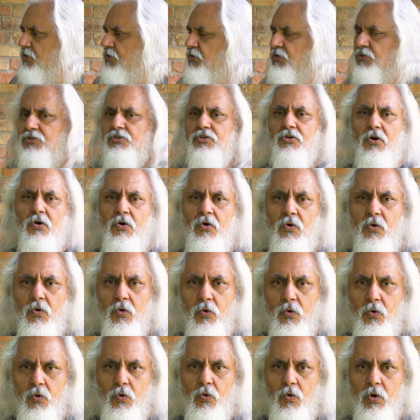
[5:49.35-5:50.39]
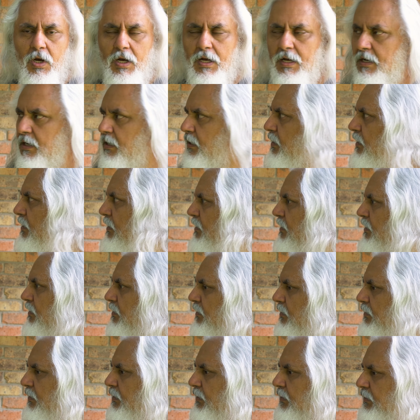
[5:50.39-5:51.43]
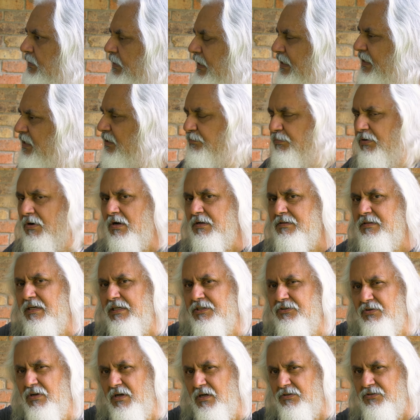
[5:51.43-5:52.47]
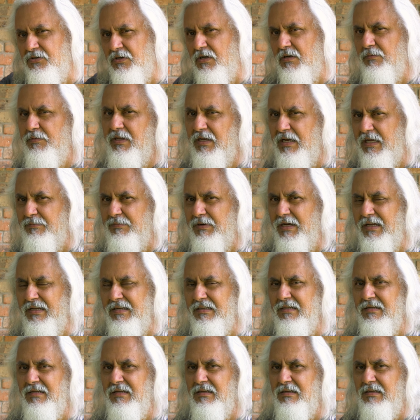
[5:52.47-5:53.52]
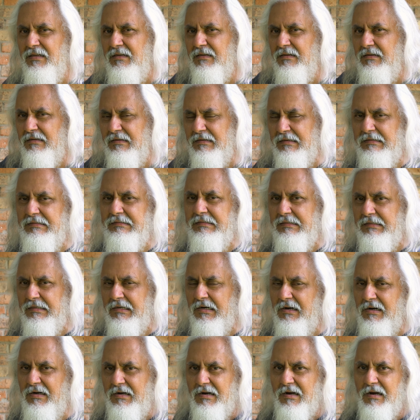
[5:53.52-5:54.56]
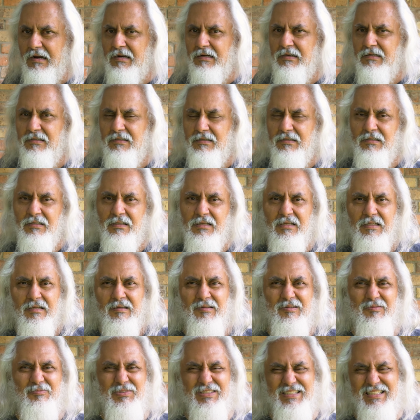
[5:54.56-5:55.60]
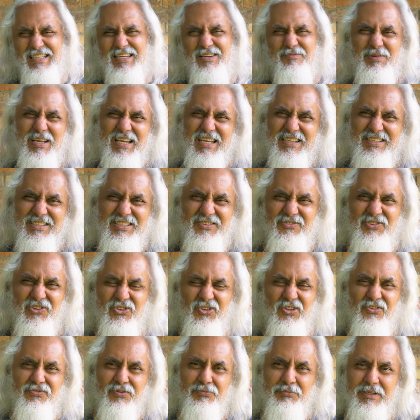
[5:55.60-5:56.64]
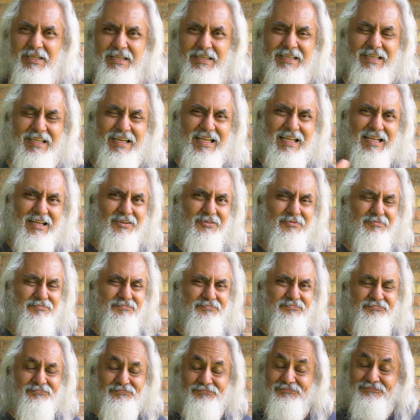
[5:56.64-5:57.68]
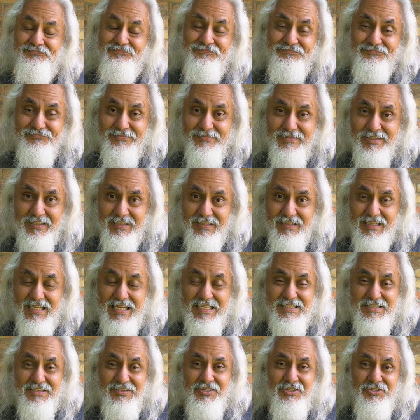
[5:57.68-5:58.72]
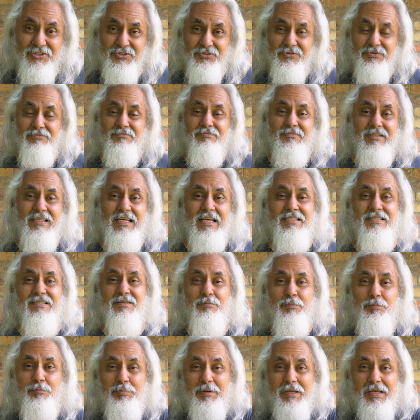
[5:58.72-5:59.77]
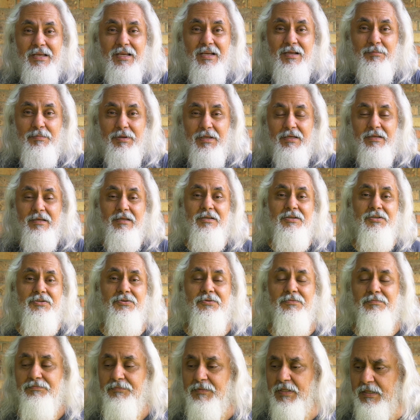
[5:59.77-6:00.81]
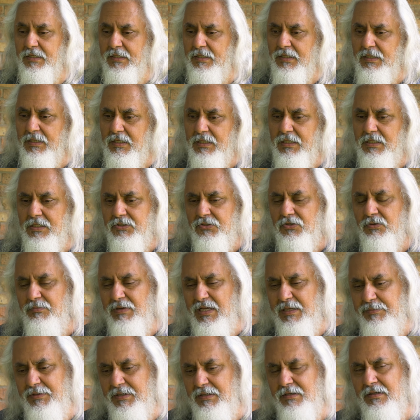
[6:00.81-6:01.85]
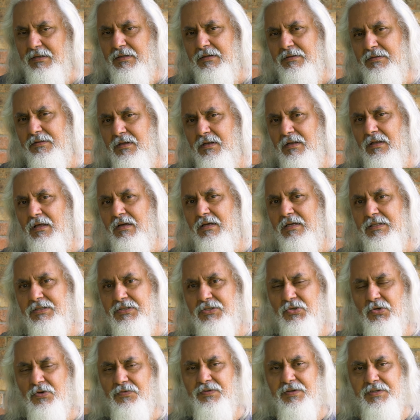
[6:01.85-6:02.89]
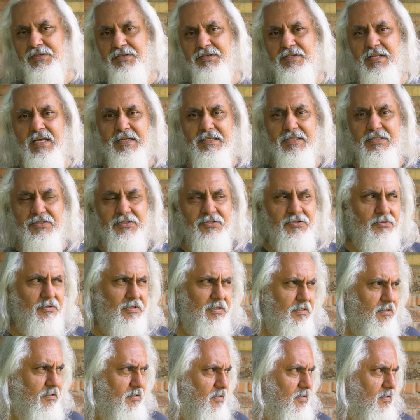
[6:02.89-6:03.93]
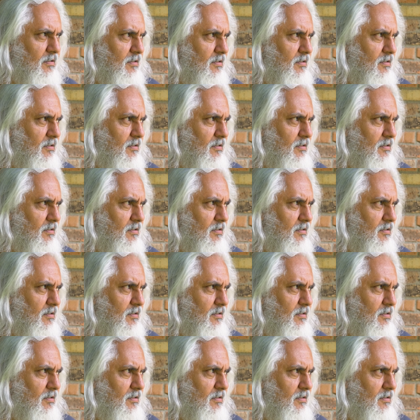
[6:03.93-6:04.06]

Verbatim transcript: So I could park that travel trailer behind my car, but then it'd make it difficult for me to get out. That's an issue. That's a big, big issue. So maybe the lawn surface next to it,